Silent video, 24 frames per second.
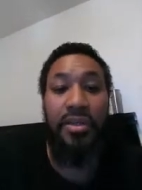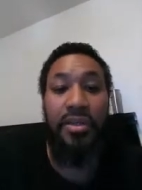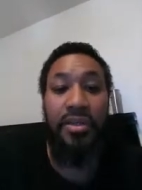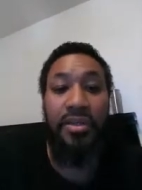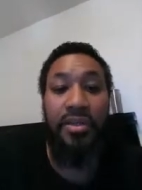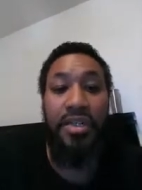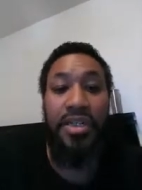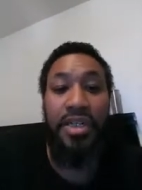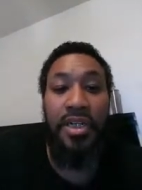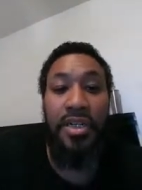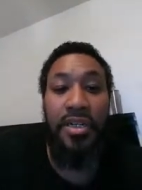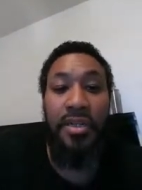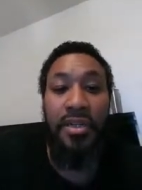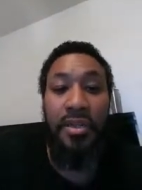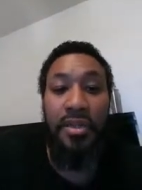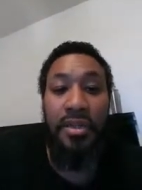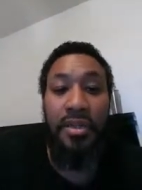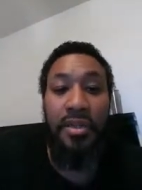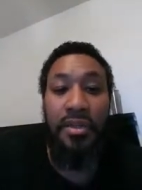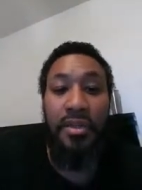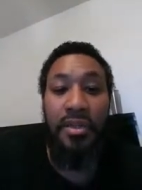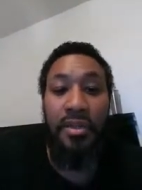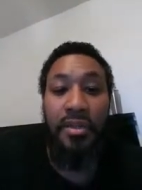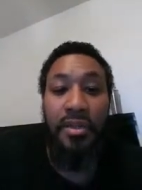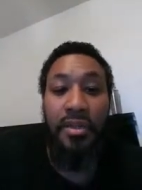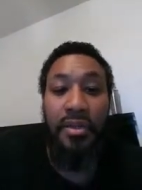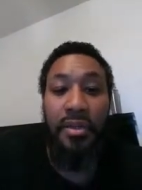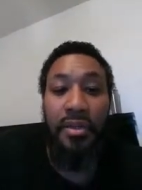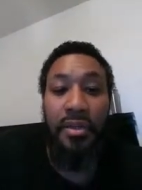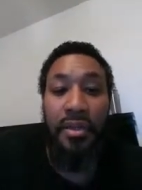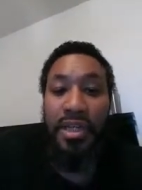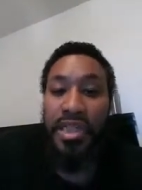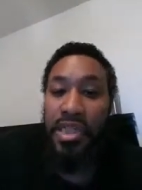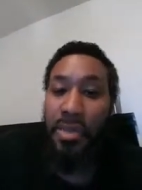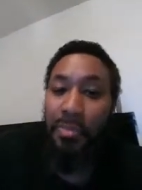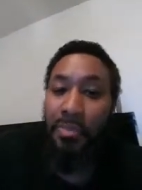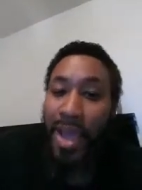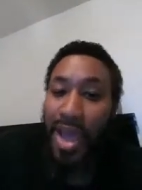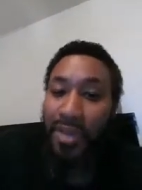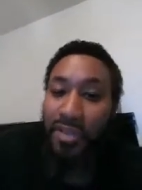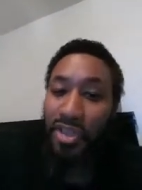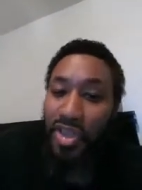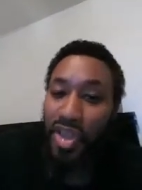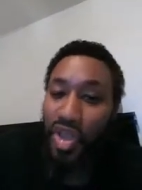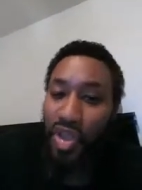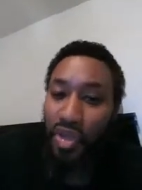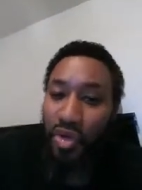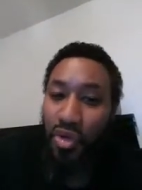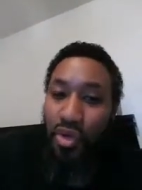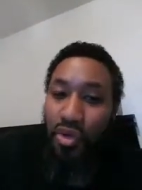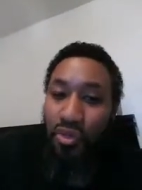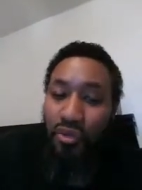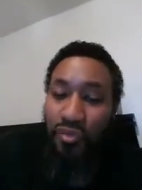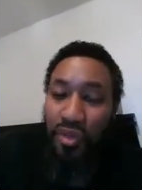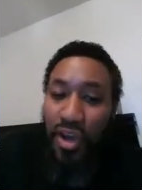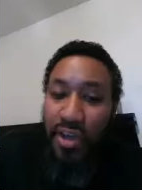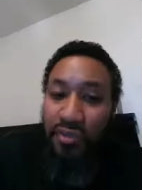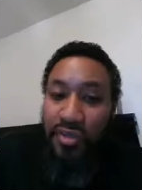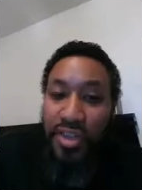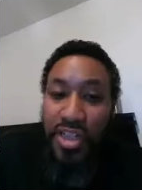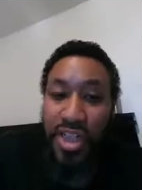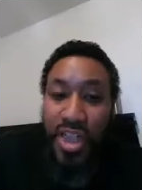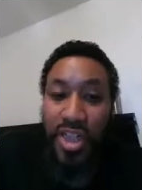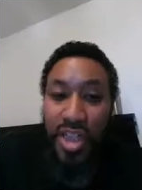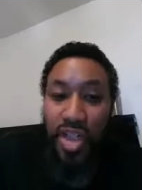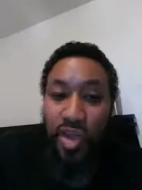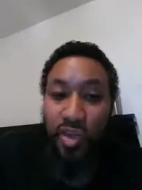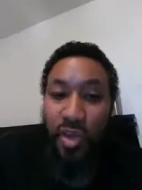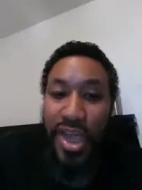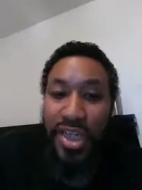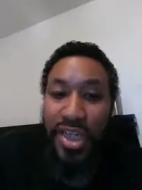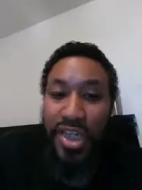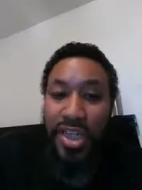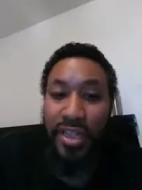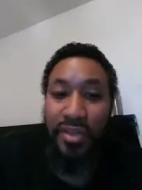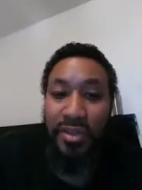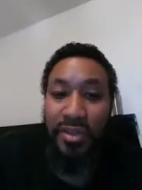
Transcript: You see? It's about the truth of the situation.